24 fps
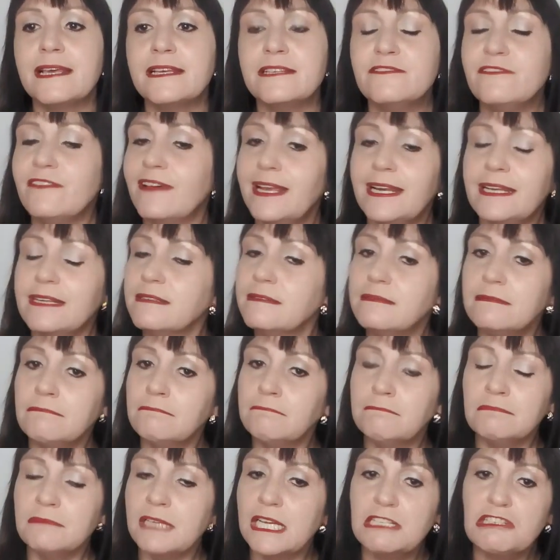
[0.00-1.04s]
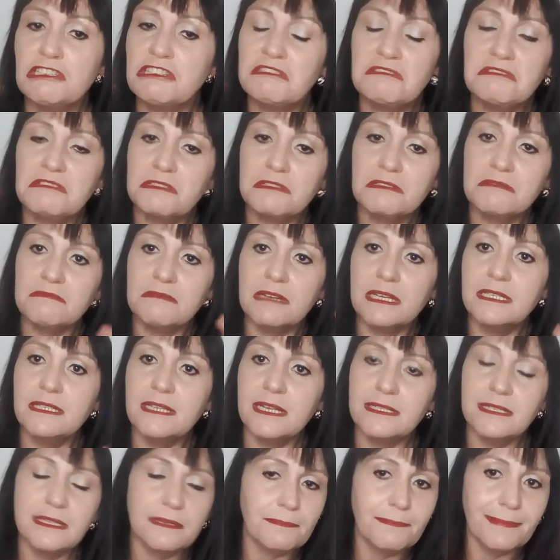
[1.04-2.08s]
as valid. It
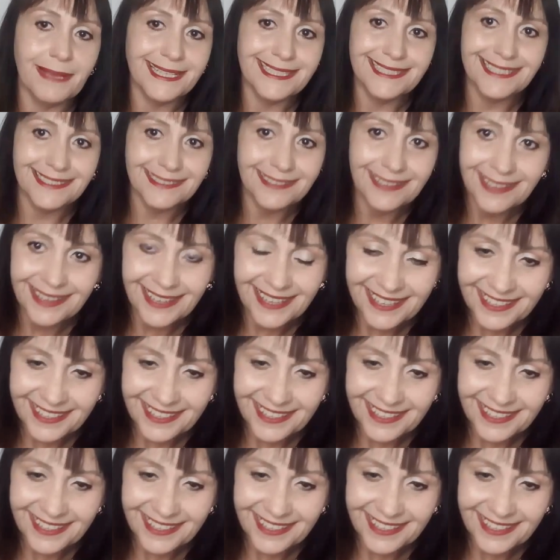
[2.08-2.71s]
doesn't matter.